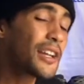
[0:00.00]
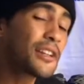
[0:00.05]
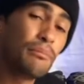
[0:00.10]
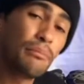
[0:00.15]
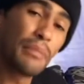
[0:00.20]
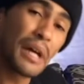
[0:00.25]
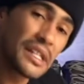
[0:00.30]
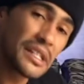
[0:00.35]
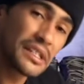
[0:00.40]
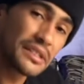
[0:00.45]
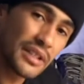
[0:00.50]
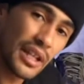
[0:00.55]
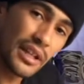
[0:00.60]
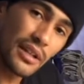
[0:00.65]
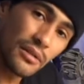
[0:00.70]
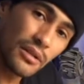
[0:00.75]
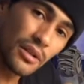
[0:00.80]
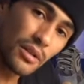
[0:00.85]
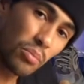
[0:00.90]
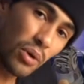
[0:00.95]
meditate
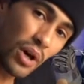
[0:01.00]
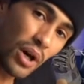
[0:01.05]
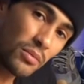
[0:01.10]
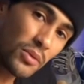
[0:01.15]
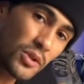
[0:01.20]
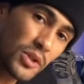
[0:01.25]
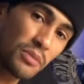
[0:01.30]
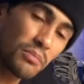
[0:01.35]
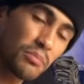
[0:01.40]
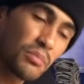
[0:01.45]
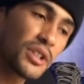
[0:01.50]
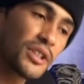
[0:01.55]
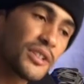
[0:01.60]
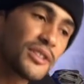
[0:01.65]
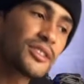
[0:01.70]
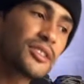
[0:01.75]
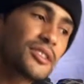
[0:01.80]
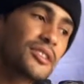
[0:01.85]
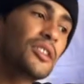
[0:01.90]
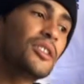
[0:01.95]
in the public, but
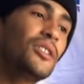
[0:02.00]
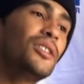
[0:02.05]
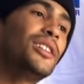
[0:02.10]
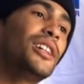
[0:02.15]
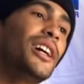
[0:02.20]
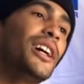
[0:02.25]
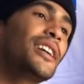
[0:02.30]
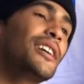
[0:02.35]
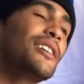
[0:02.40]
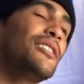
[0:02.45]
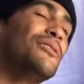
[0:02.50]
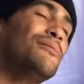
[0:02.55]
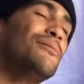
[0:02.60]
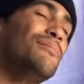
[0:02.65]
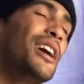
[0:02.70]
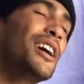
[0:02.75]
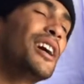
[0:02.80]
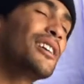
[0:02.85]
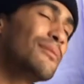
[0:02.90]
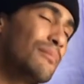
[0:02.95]
it's still like in the
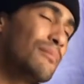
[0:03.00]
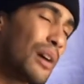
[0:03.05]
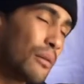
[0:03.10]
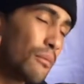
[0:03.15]
back of my